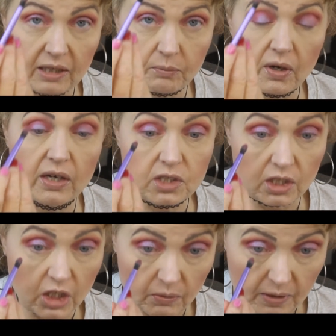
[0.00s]
pink brush
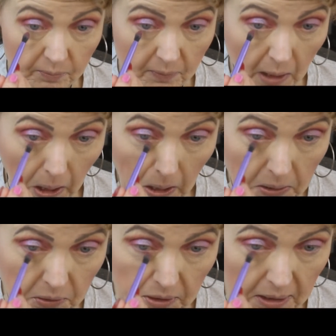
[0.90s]
and go up
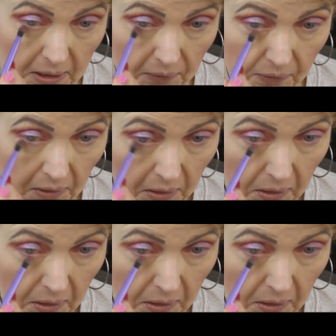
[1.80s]
underneath.